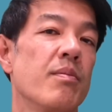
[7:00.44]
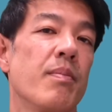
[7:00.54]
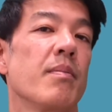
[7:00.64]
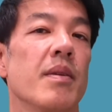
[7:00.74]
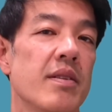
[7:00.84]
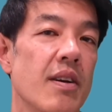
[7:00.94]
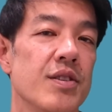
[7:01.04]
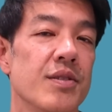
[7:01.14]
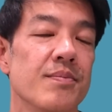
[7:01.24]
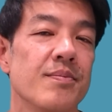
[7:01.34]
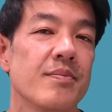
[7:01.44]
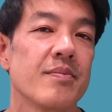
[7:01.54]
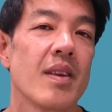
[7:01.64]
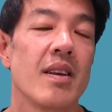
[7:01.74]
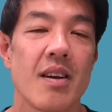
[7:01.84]
to pigmentation.
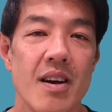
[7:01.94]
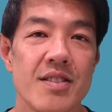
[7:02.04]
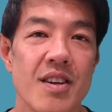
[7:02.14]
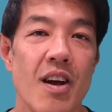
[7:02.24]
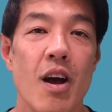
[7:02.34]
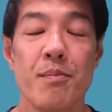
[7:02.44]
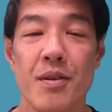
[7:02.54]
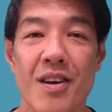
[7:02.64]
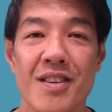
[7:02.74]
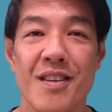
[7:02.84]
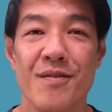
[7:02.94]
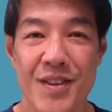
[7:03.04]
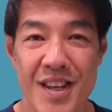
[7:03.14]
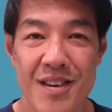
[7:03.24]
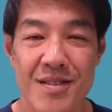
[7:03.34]
Guys, I hope you liked that
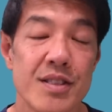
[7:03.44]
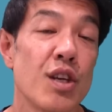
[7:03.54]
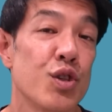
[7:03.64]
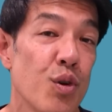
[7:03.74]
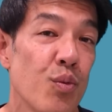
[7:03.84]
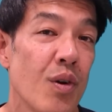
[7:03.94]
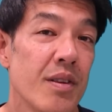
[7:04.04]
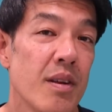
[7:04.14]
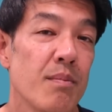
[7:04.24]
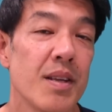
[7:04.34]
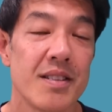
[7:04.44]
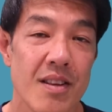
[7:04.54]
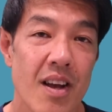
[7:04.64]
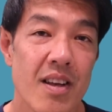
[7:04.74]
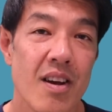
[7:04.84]
video. It's a short one. Please
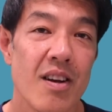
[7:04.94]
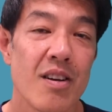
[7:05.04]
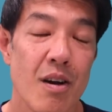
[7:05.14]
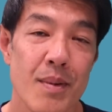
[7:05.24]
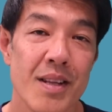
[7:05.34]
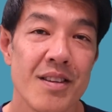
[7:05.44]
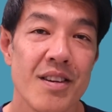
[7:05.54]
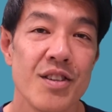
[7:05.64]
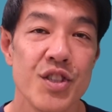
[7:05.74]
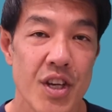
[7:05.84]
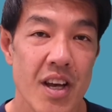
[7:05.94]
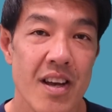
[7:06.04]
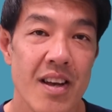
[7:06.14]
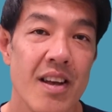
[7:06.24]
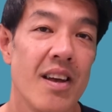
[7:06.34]
like, comment,
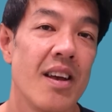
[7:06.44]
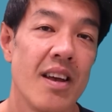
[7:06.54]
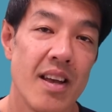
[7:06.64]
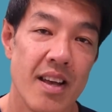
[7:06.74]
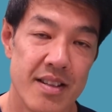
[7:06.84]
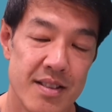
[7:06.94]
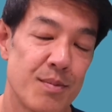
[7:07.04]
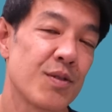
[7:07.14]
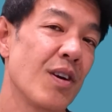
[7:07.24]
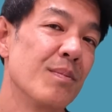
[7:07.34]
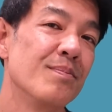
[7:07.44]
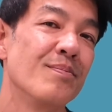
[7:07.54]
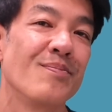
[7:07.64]
share, and subscribe.